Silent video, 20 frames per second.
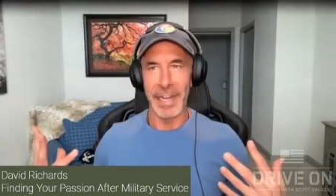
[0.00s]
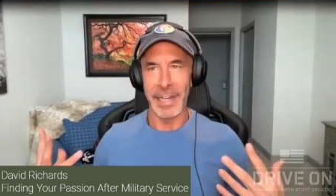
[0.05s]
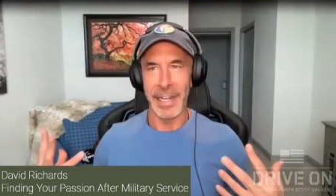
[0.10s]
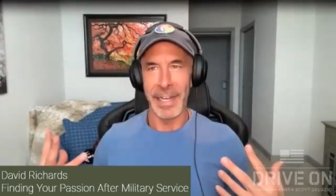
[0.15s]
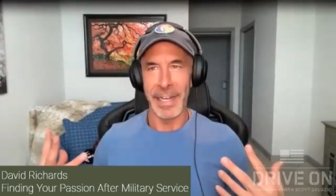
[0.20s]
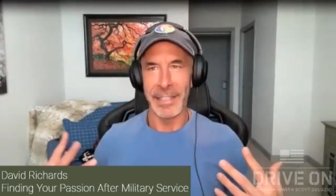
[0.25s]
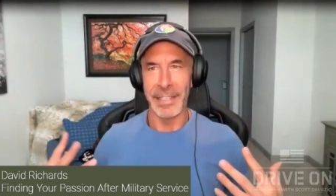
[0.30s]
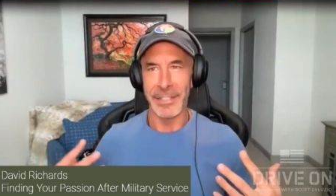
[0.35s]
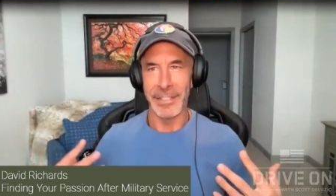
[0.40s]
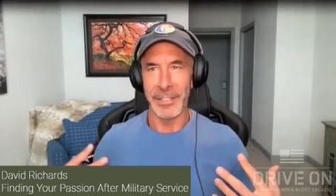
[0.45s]

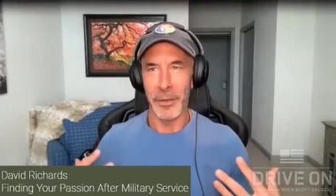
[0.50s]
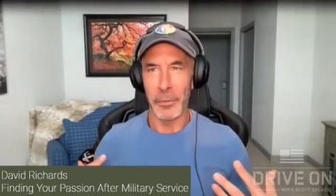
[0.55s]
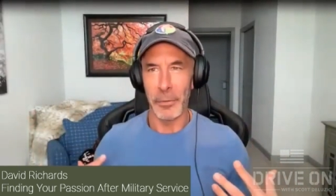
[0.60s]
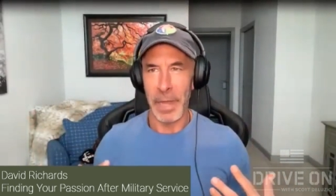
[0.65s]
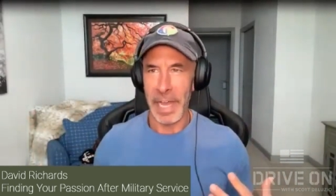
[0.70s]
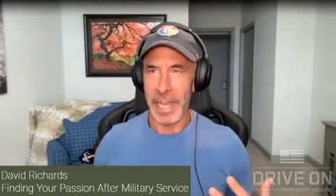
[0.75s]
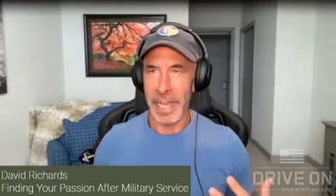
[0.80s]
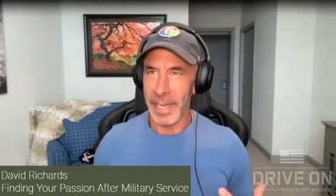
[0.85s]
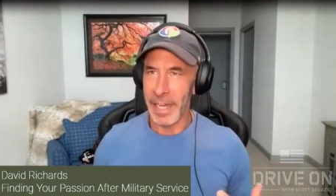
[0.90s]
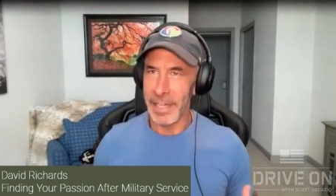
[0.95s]
And so
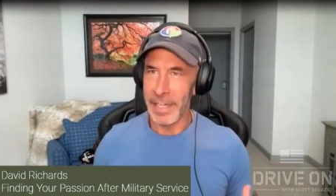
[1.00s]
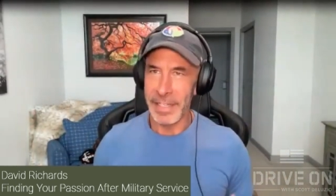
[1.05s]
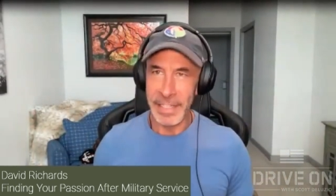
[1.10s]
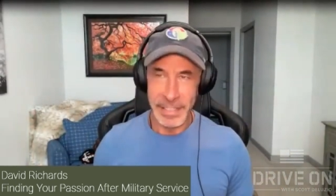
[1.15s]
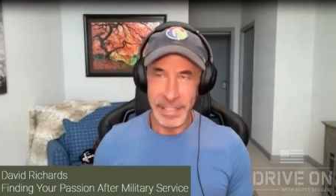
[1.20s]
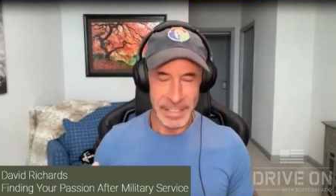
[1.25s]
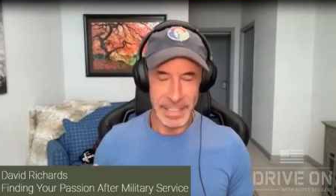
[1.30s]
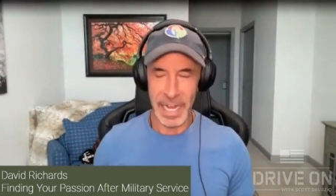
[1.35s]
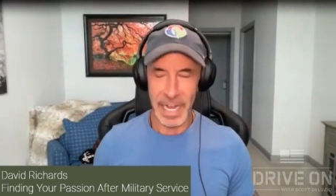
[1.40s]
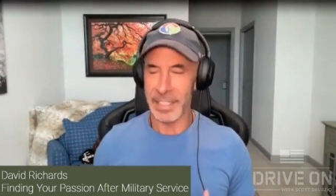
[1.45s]
like,
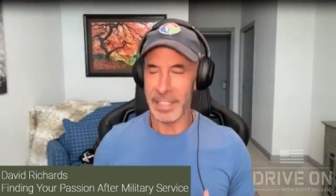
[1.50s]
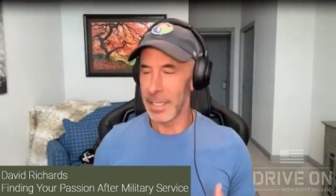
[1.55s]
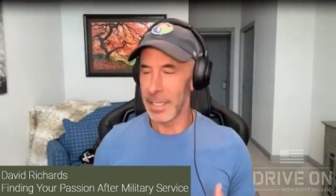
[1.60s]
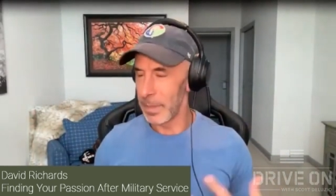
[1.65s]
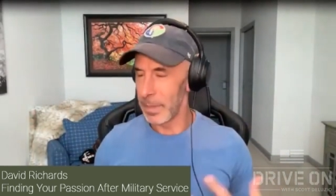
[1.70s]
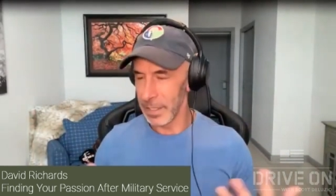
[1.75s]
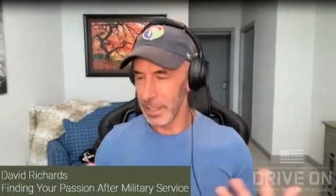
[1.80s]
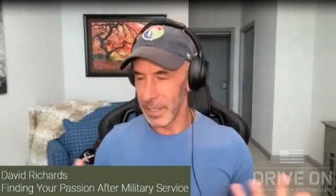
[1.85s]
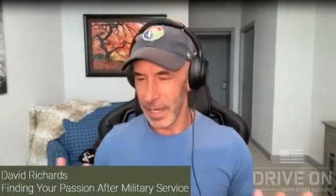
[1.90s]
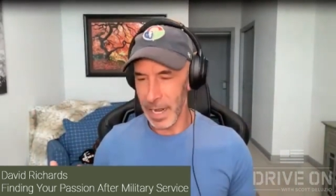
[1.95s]
it's not
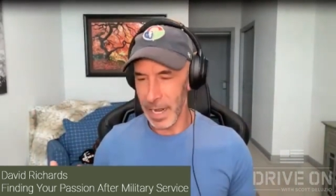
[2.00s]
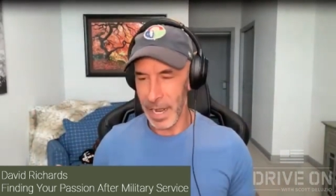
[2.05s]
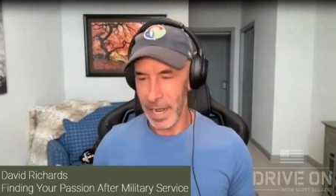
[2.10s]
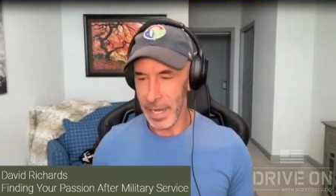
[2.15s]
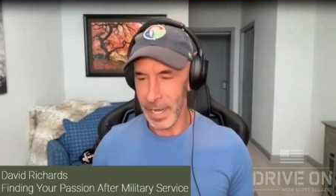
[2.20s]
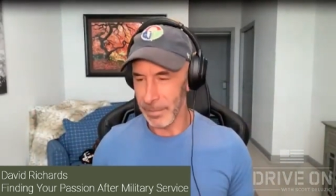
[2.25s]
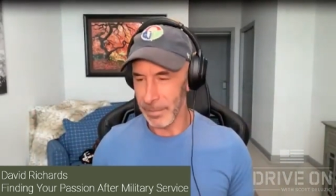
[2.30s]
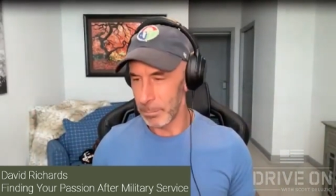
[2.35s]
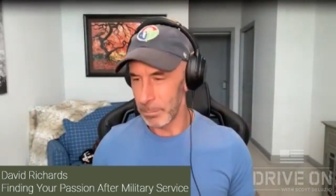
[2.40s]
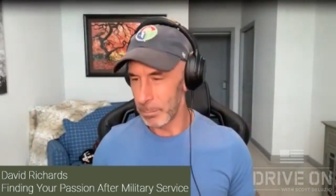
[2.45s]
something that
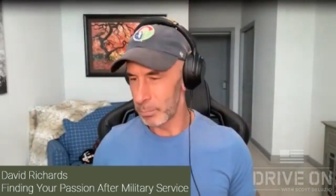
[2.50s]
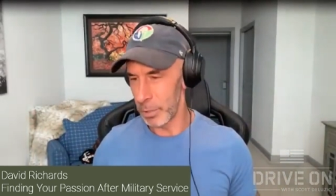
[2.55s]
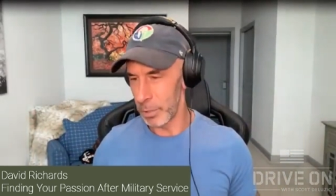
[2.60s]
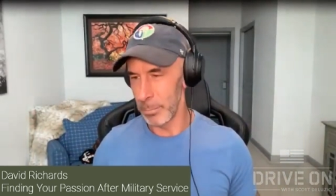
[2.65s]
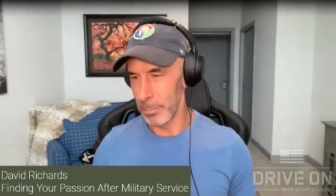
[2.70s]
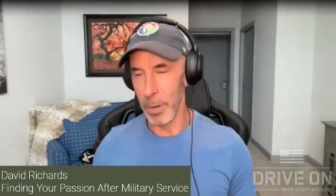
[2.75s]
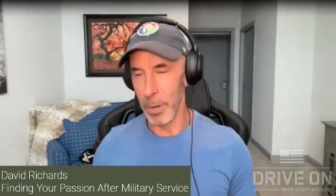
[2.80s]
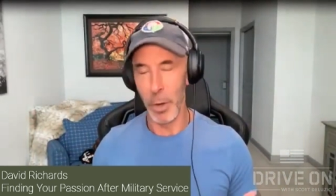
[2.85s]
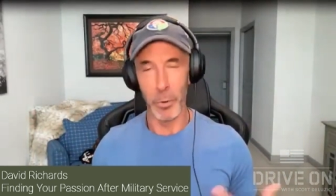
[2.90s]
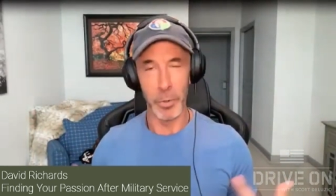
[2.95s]
I
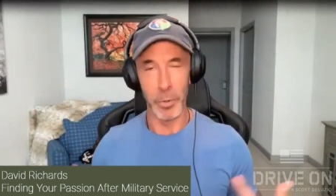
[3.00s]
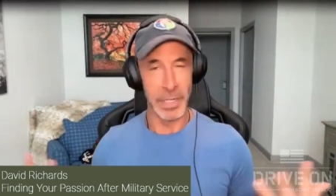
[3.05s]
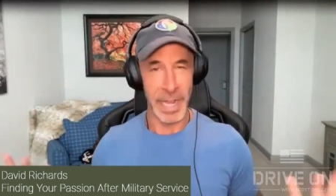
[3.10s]
promoted